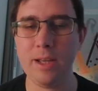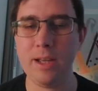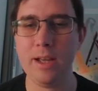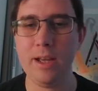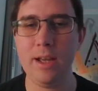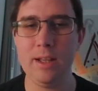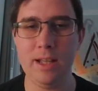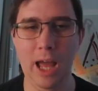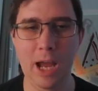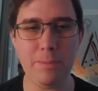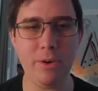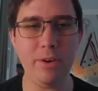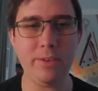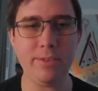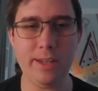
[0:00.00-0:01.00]

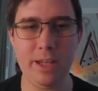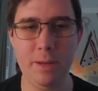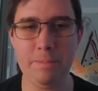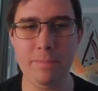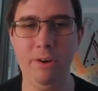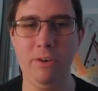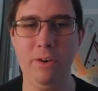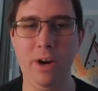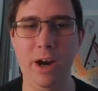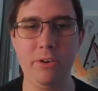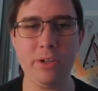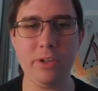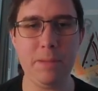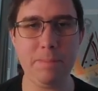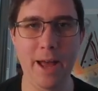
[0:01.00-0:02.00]
Libraries like Hippo are only
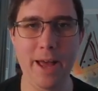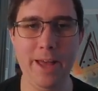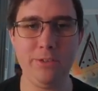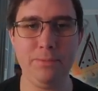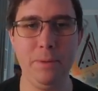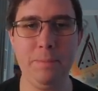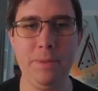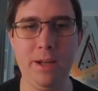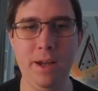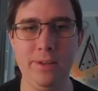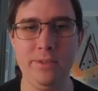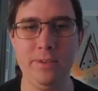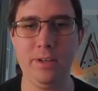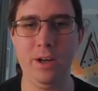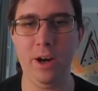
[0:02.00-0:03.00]
possible because of
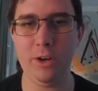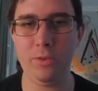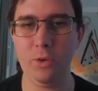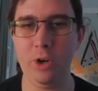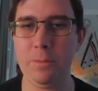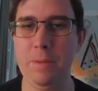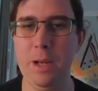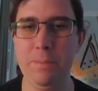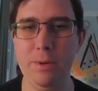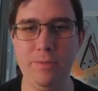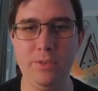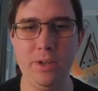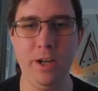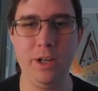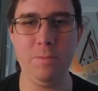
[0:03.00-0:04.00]
the hard work people have
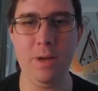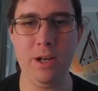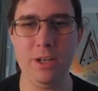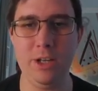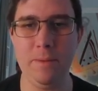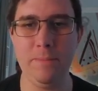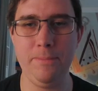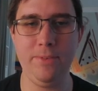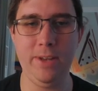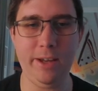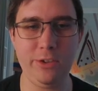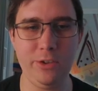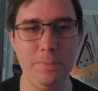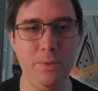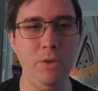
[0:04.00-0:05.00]
done to make NIM
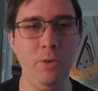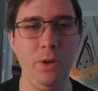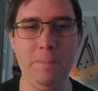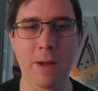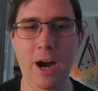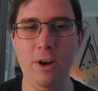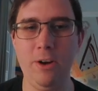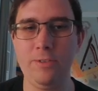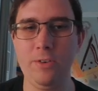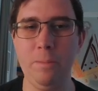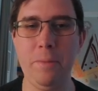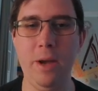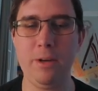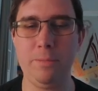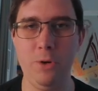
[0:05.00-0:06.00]
flexible with powerful
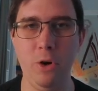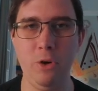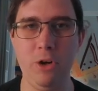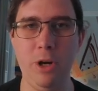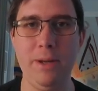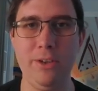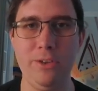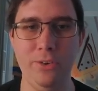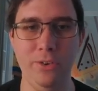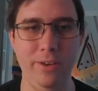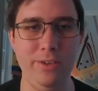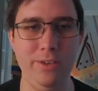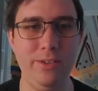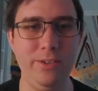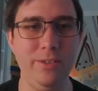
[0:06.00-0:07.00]
meta-programming
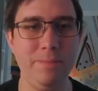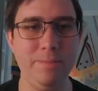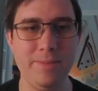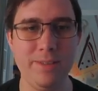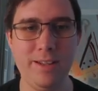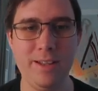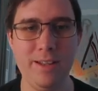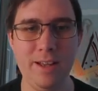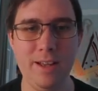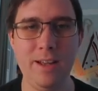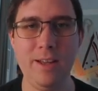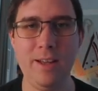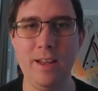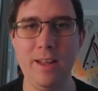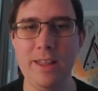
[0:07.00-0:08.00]
tools.
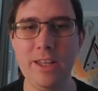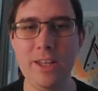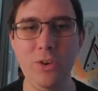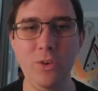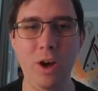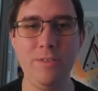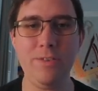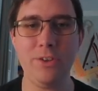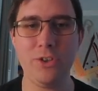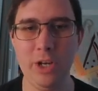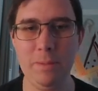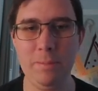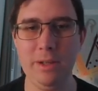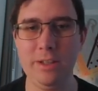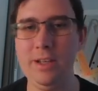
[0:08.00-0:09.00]
Thank you all for joining me
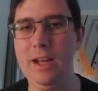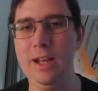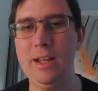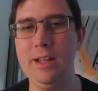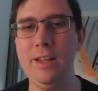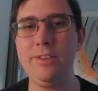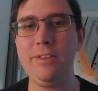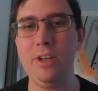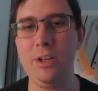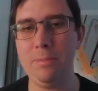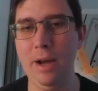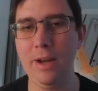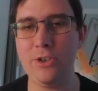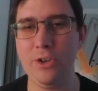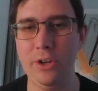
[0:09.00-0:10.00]
today and listening to my
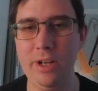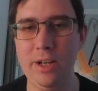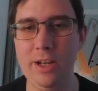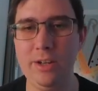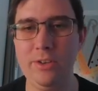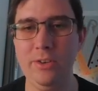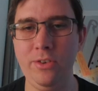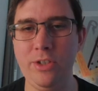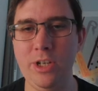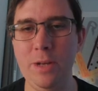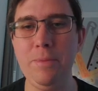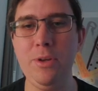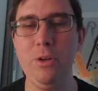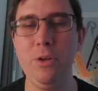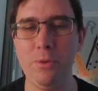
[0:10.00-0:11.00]
journey into
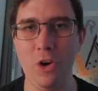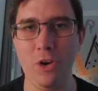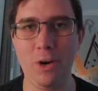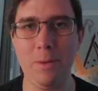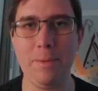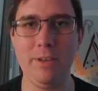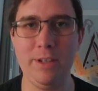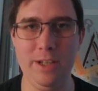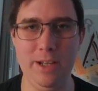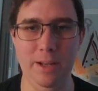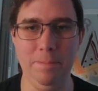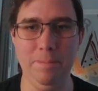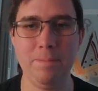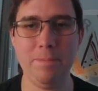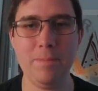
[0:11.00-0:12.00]
GPU programming with NIM.
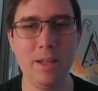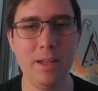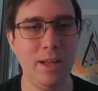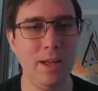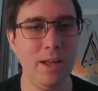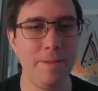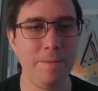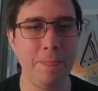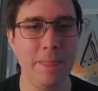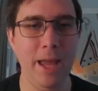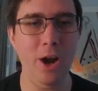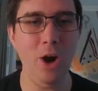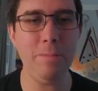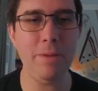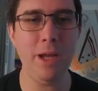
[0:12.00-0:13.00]
I
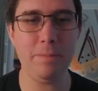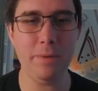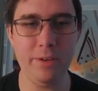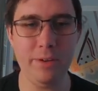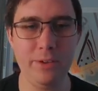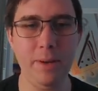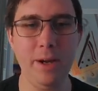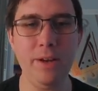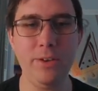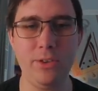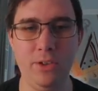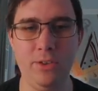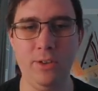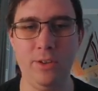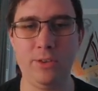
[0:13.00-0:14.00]
hope Hippo inspires you to
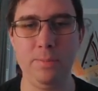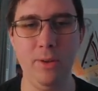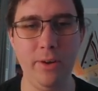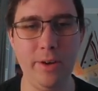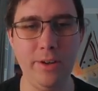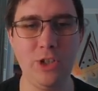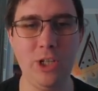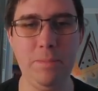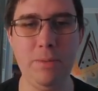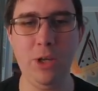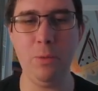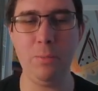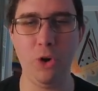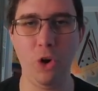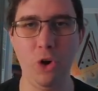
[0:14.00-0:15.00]
explore GPU
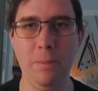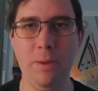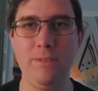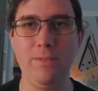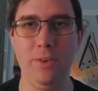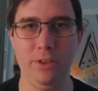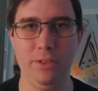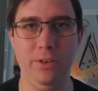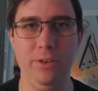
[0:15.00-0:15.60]
programming further.